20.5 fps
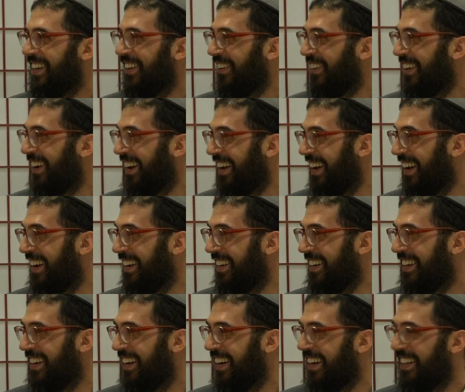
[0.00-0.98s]
you look alike.
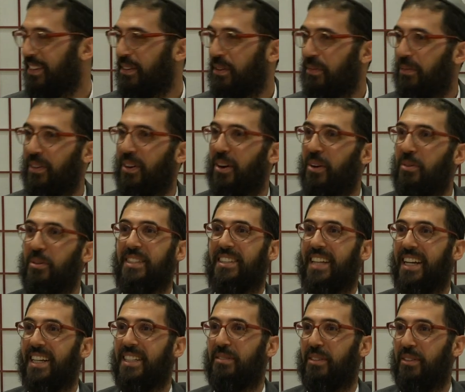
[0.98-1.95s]
And people always
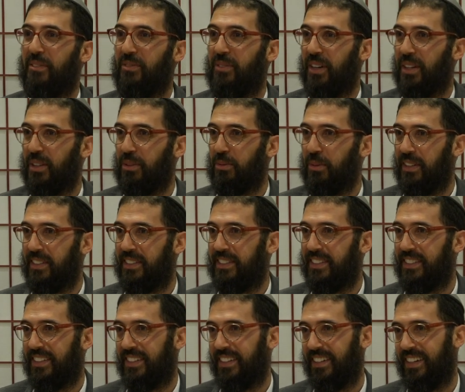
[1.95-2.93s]
ask me if we are
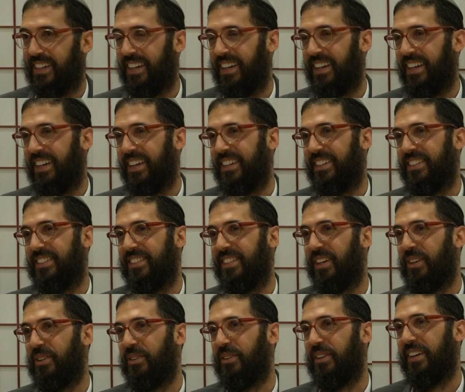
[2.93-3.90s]
twins.
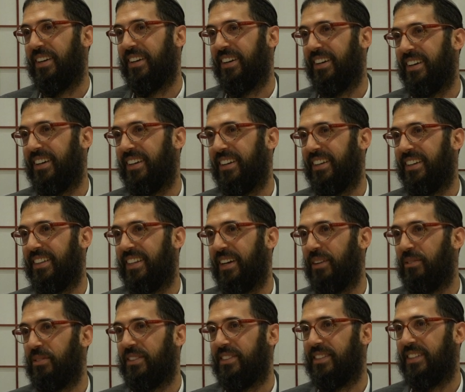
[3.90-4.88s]
So uh,
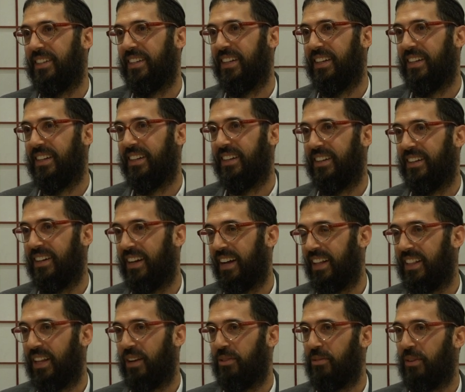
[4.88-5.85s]
that was uh, a
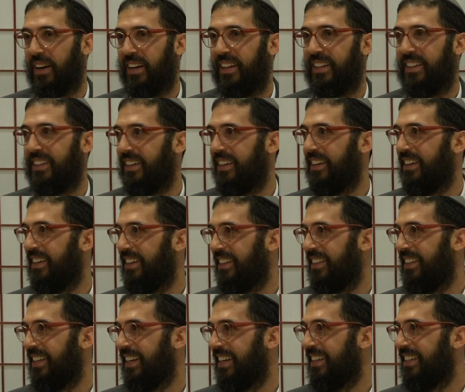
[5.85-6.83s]
direct uh,
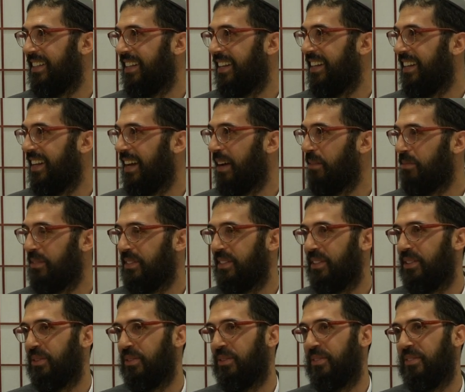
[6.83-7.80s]
thing that happened
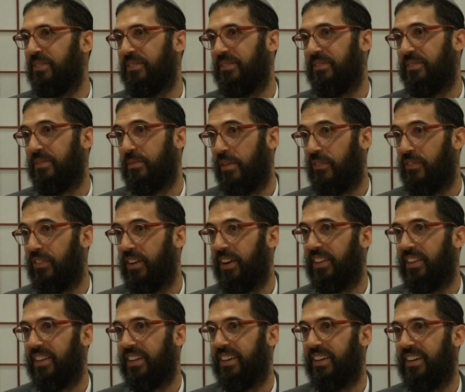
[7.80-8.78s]
to my
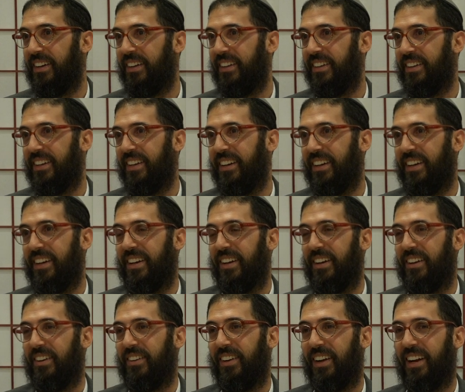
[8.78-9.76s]
father.
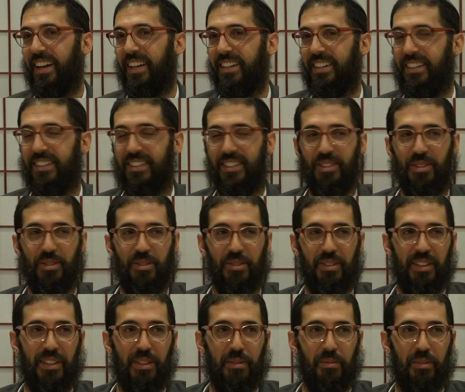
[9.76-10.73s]
Related this
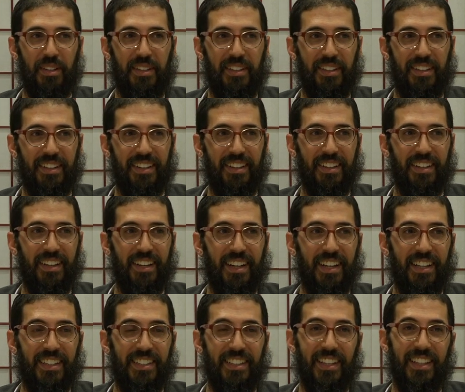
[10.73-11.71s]
story to me.
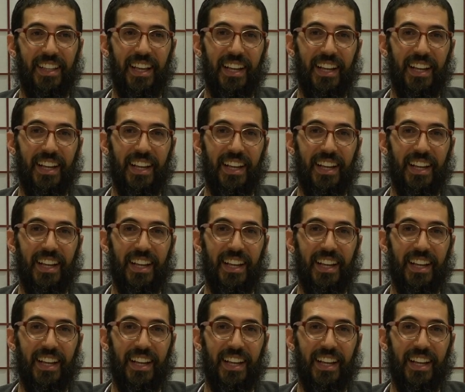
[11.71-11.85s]
and